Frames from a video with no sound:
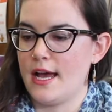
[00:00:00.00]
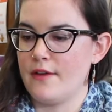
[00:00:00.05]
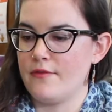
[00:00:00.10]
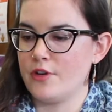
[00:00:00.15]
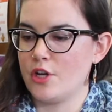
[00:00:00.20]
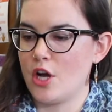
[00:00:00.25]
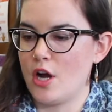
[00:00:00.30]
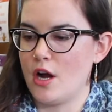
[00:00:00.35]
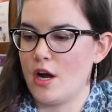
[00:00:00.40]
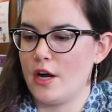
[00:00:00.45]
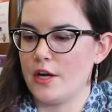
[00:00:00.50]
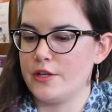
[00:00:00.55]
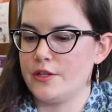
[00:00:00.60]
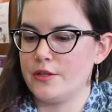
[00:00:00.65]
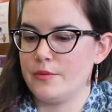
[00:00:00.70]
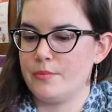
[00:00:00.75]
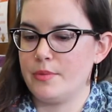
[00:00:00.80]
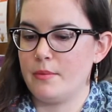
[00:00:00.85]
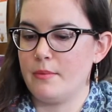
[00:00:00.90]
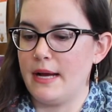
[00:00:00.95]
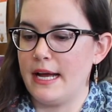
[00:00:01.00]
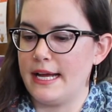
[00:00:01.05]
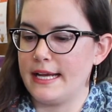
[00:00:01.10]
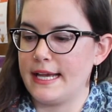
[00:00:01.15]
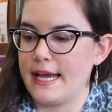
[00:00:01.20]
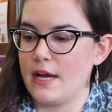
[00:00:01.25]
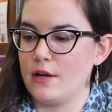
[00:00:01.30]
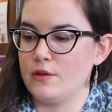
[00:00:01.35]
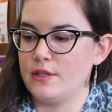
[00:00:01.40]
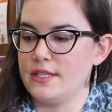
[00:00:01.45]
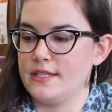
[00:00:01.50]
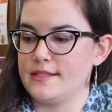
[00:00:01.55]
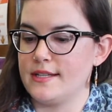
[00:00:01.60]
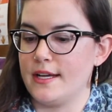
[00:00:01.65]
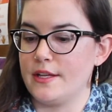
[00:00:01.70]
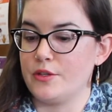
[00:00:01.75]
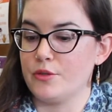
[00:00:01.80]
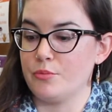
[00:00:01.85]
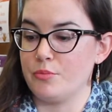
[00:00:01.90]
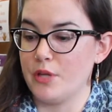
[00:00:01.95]
I have a card, but my account is
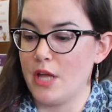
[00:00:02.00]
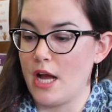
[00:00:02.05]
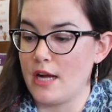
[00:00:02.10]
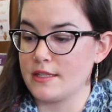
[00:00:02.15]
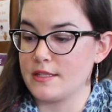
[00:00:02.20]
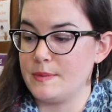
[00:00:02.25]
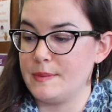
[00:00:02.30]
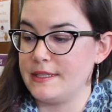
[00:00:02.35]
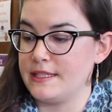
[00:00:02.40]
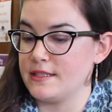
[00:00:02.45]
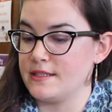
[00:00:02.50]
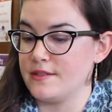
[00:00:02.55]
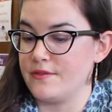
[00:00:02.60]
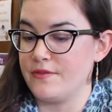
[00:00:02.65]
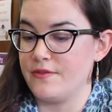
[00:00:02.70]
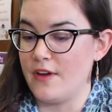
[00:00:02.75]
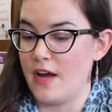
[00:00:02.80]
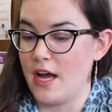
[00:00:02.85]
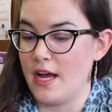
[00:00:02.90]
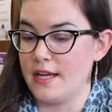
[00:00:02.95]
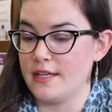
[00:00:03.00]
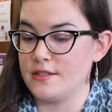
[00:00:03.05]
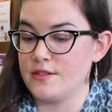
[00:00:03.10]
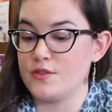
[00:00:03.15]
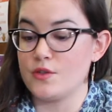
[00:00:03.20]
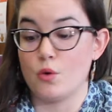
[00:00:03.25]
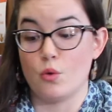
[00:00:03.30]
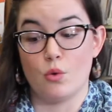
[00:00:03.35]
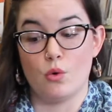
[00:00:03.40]
either blocked because of fines